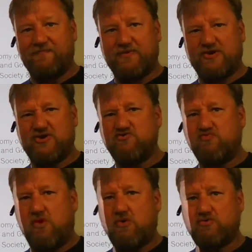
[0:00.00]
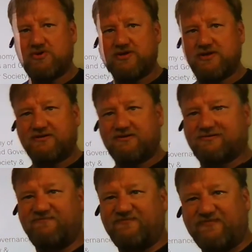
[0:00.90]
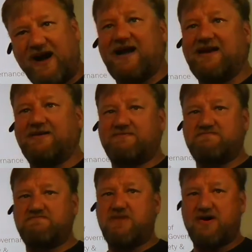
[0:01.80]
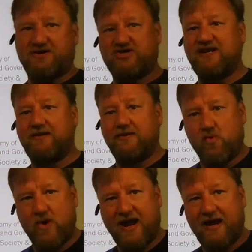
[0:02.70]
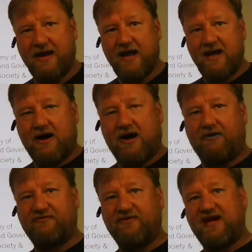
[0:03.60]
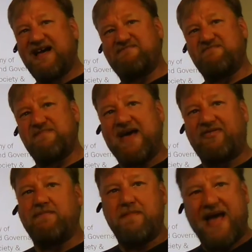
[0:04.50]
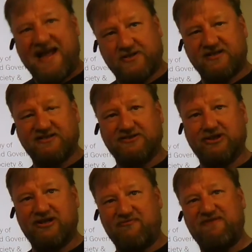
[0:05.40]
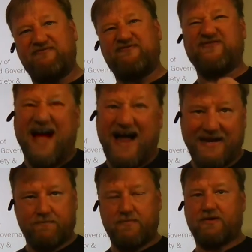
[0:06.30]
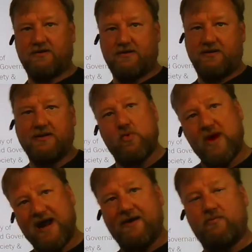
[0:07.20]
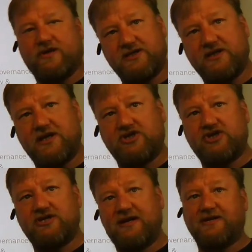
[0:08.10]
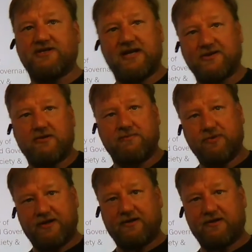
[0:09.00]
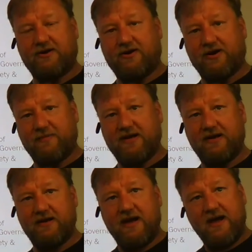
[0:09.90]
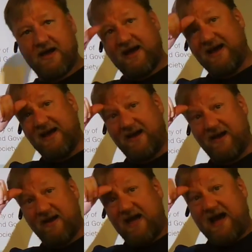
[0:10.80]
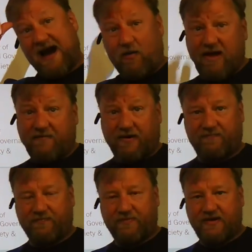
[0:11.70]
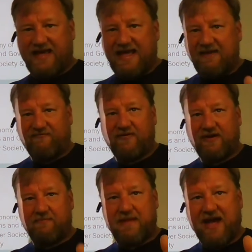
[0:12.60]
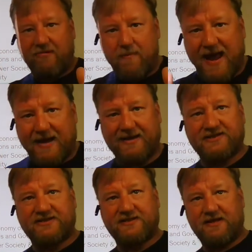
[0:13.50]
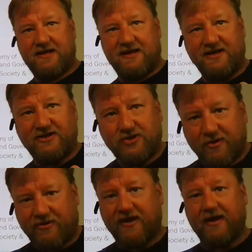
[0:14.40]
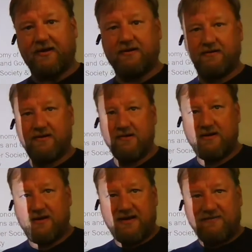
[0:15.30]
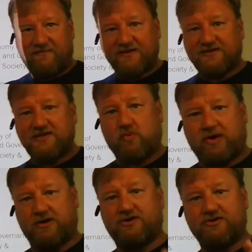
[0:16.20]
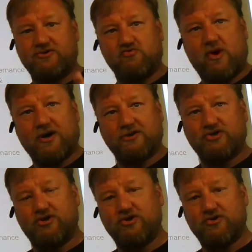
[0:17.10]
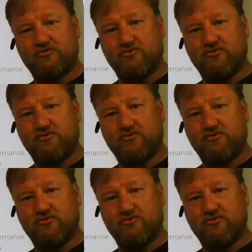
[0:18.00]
you won't find much in the way of mathematical refinement in the way we teach international political economy. However, if mathematics is your thing, if this is what you want to do,